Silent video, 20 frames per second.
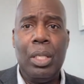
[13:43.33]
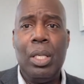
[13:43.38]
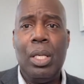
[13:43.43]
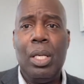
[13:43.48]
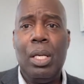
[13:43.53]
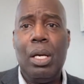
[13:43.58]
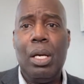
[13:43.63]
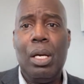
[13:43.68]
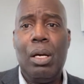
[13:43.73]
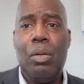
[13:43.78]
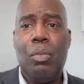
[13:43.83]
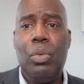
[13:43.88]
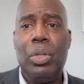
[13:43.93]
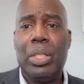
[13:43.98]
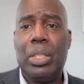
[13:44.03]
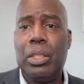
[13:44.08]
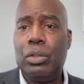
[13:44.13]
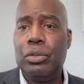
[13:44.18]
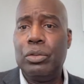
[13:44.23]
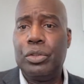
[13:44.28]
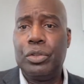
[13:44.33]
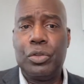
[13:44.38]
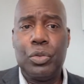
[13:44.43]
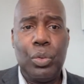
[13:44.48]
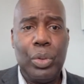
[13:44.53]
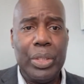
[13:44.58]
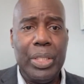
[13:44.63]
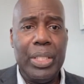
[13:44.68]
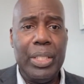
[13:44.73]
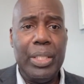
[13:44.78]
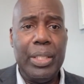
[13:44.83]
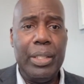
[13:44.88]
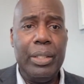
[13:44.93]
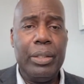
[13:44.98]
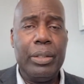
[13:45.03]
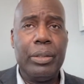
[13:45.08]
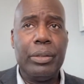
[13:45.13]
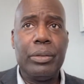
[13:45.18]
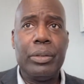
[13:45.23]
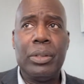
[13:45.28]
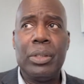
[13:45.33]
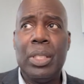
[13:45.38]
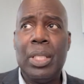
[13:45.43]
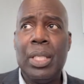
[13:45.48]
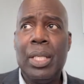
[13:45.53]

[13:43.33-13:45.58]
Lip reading: one close to 20 years.